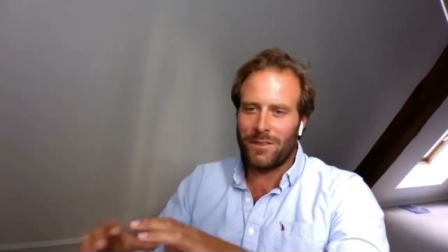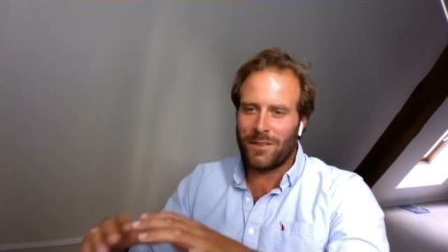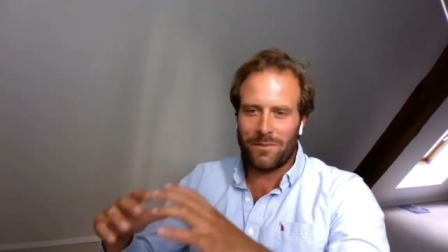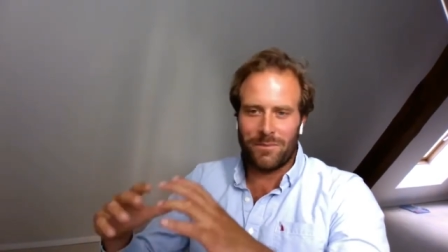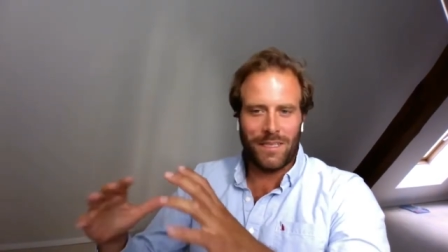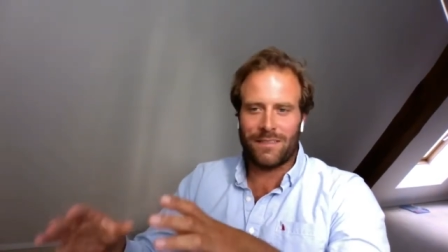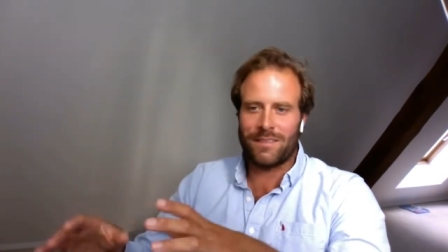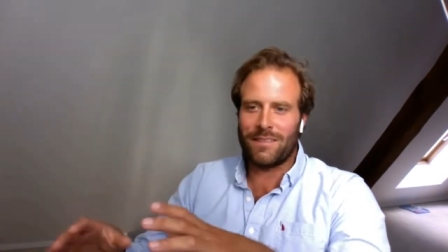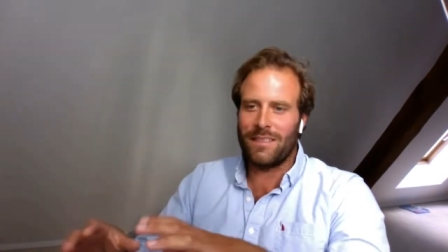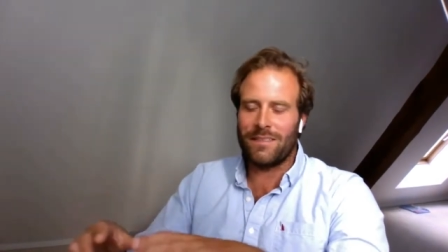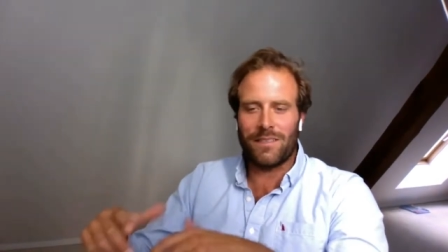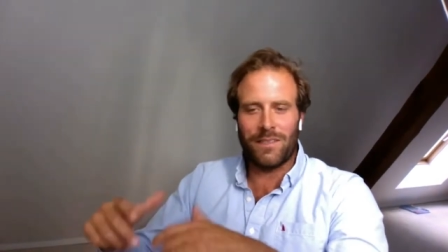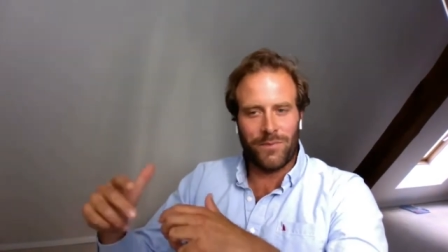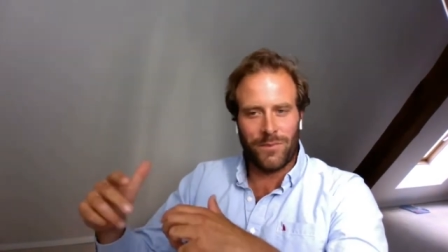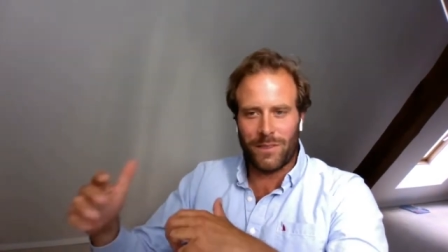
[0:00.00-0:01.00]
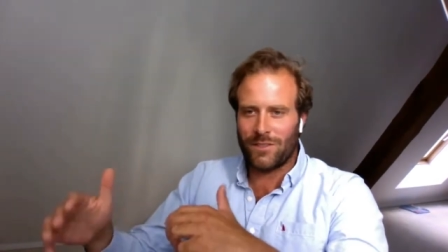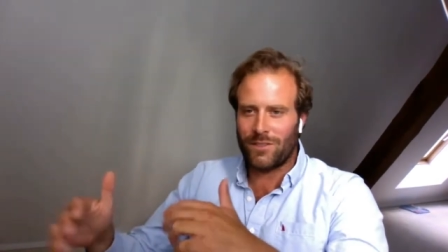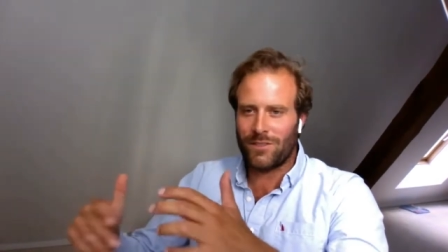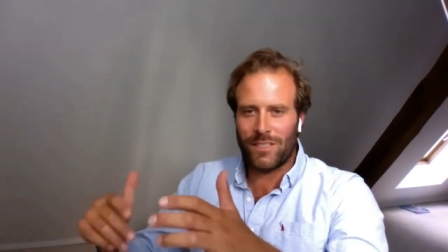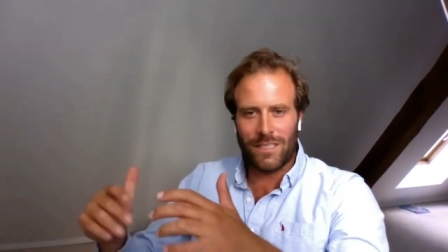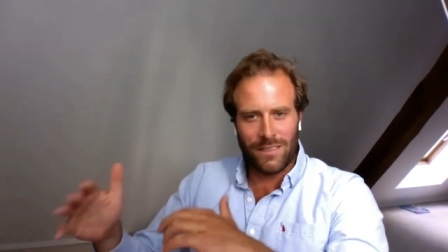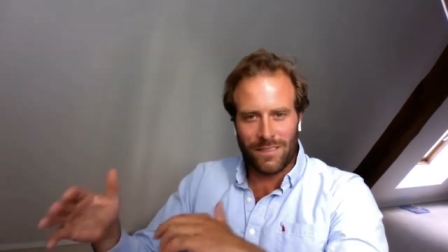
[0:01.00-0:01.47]
it doesn't make sense if we
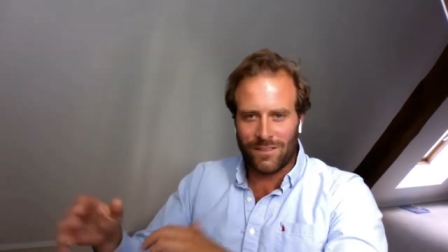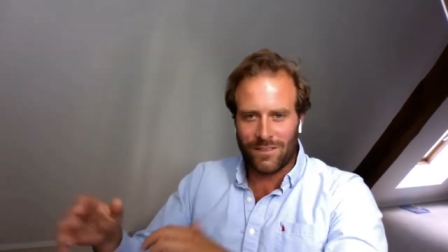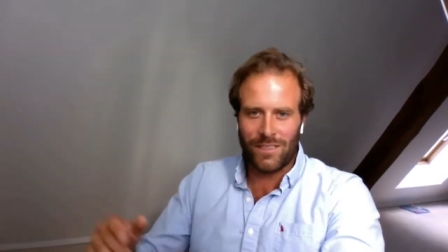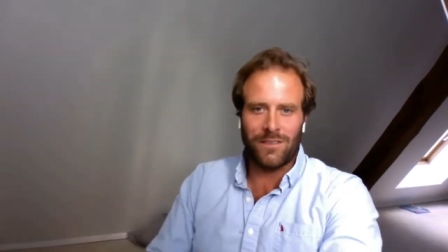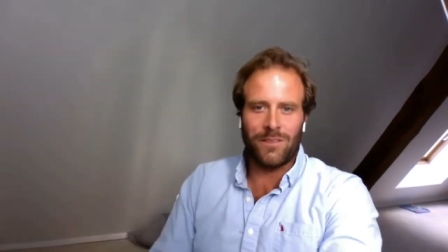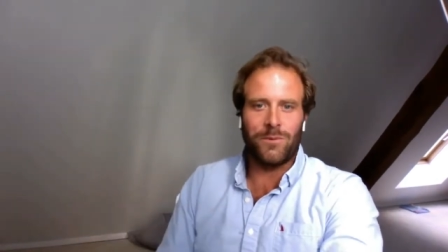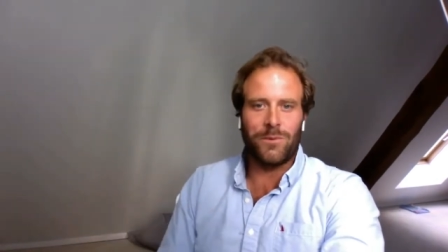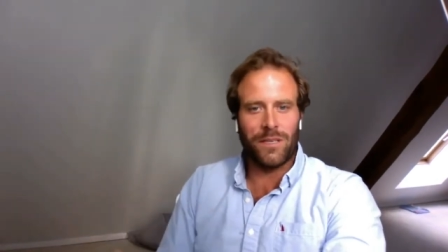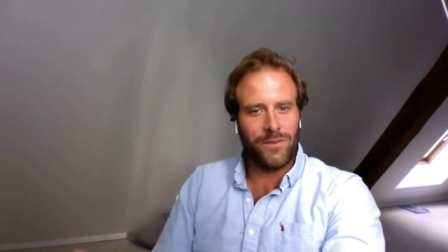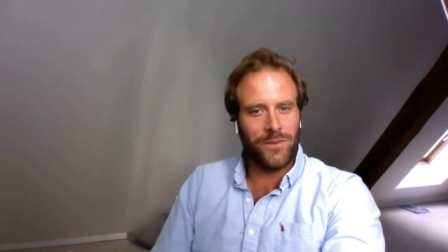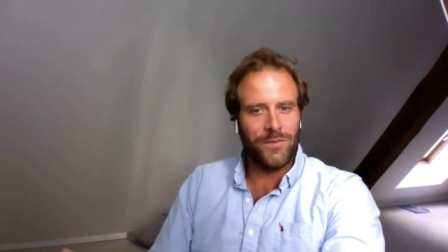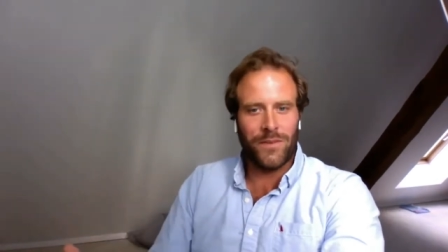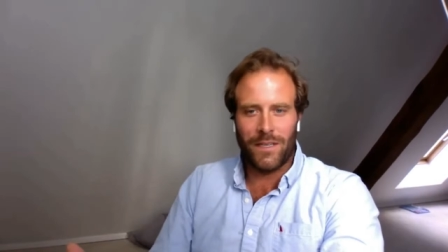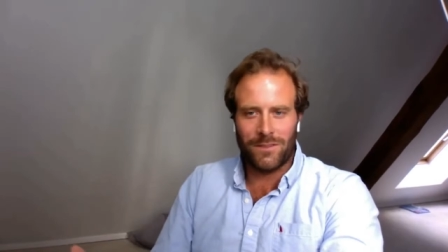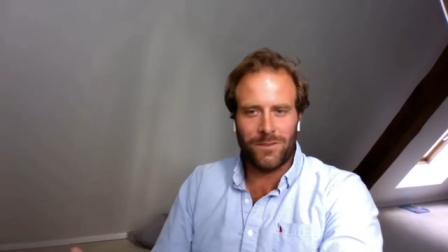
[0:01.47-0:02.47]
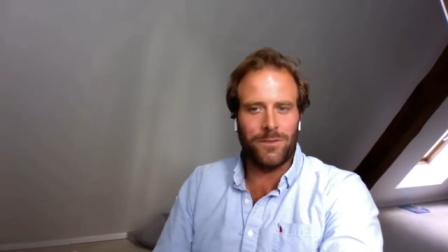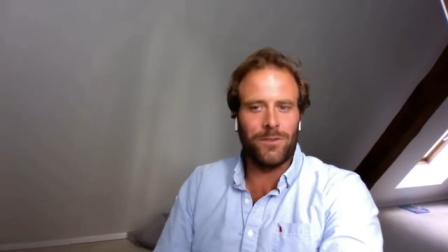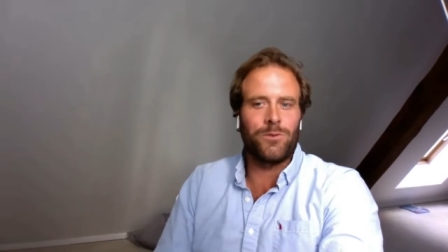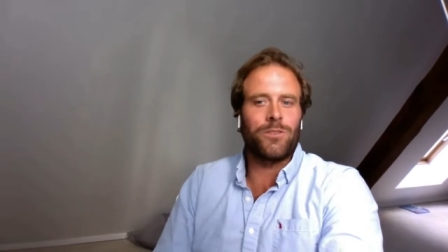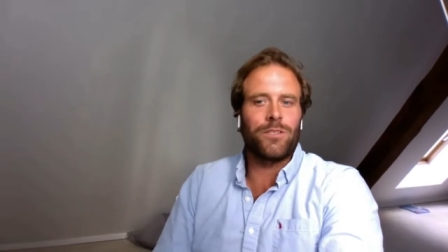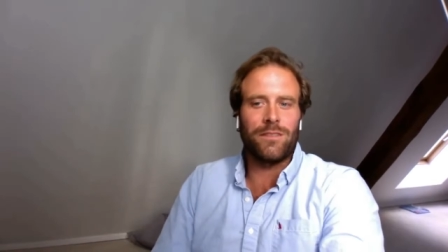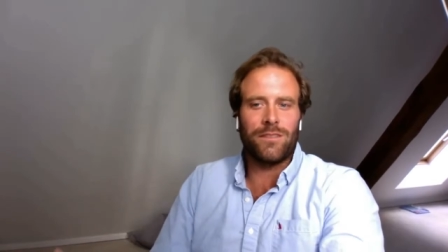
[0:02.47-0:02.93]
cheat each other. We have to find
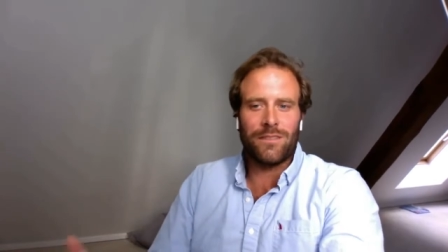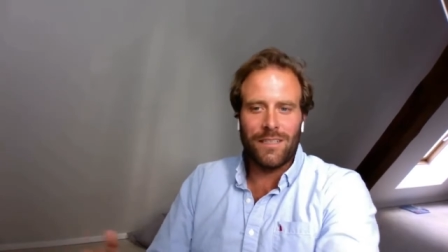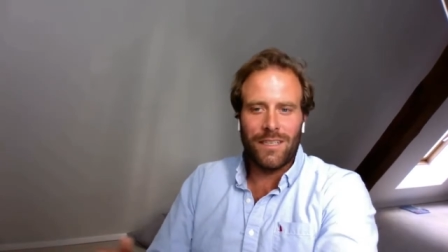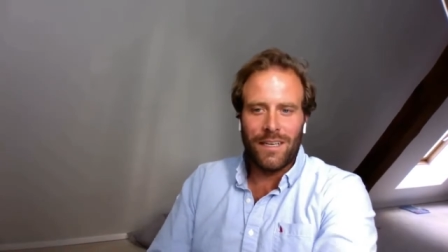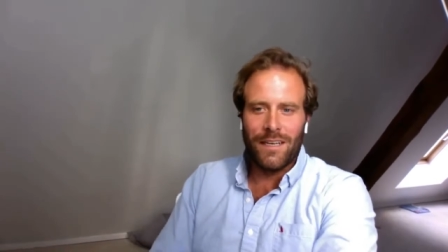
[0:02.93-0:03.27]
solutions.